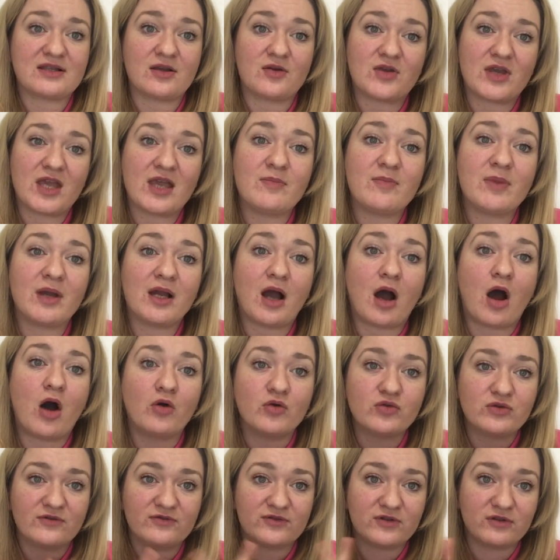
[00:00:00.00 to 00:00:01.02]
So keeping
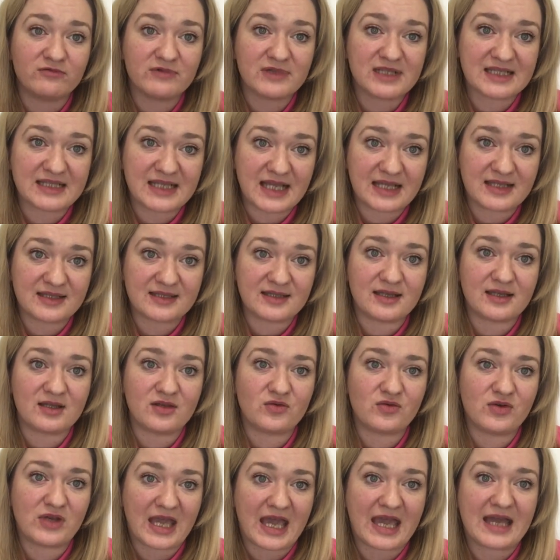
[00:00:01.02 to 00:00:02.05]
hold of the receipts that
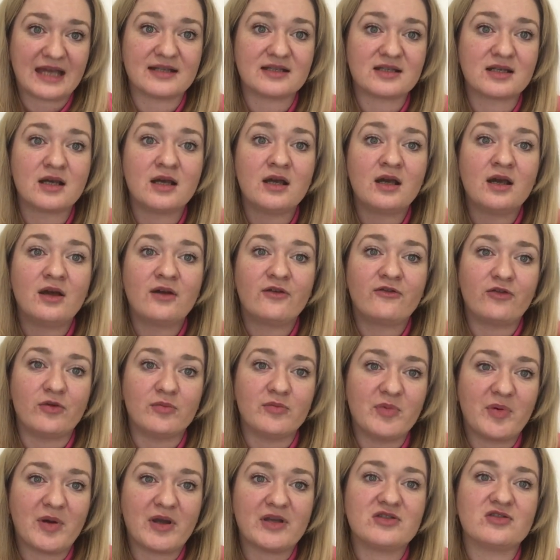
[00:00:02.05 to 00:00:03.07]
you get
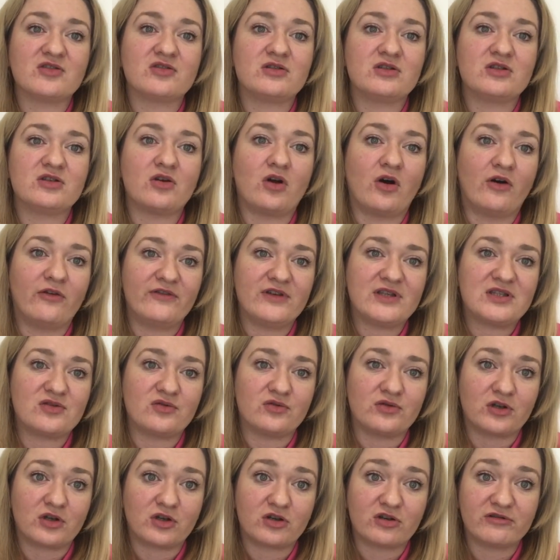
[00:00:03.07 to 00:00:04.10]
from the post office
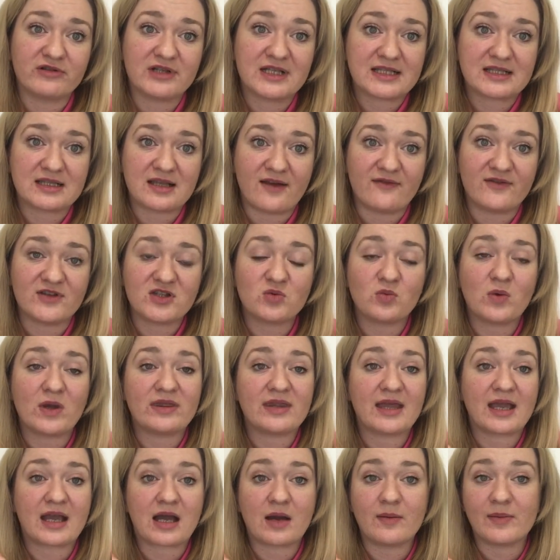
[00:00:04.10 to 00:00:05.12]
or the courier service when
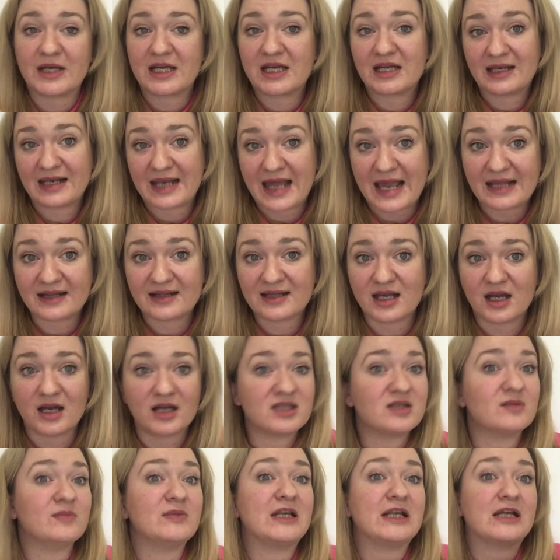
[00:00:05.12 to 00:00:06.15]
they come and collect the
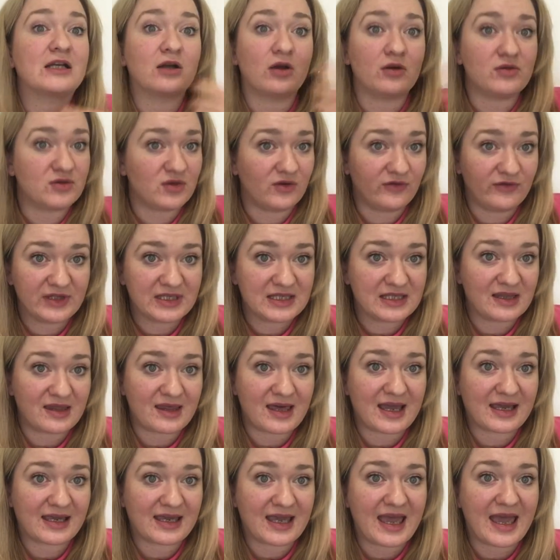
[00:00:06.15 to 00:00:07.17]
item and it goes off into
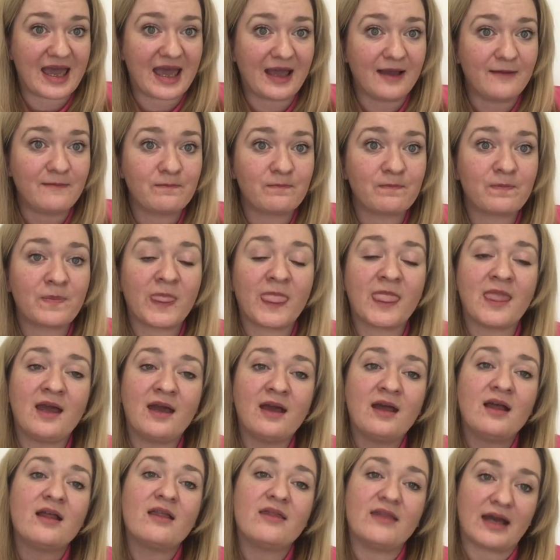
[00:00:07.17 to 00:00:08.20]
their care,
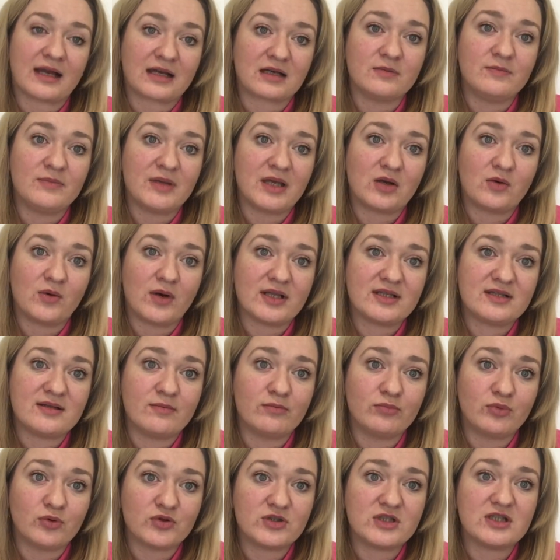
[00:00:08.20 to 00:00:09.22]
that can be quite
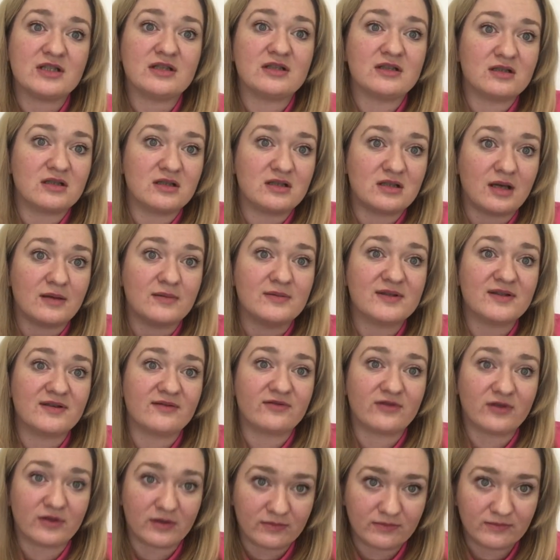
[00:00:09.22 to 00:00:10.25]
important in terms of
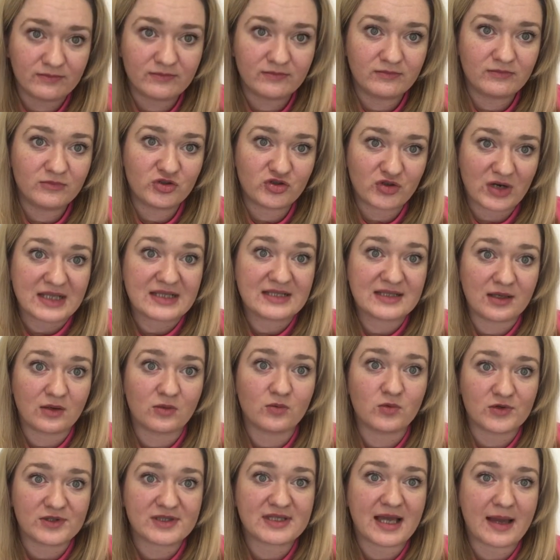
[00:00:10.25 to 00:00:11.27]

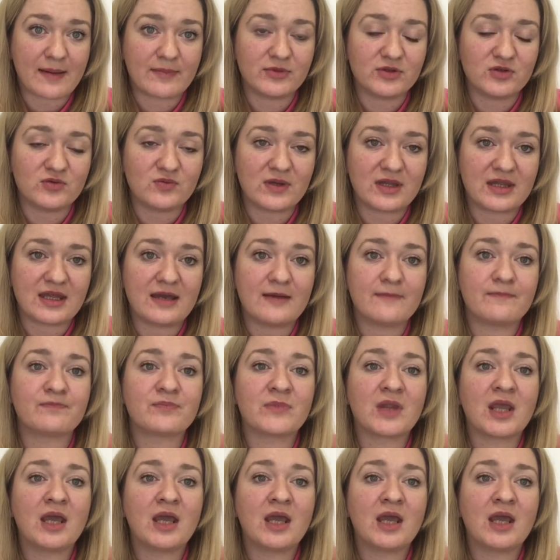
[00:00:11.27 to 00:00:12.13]
tracing what's happened with it.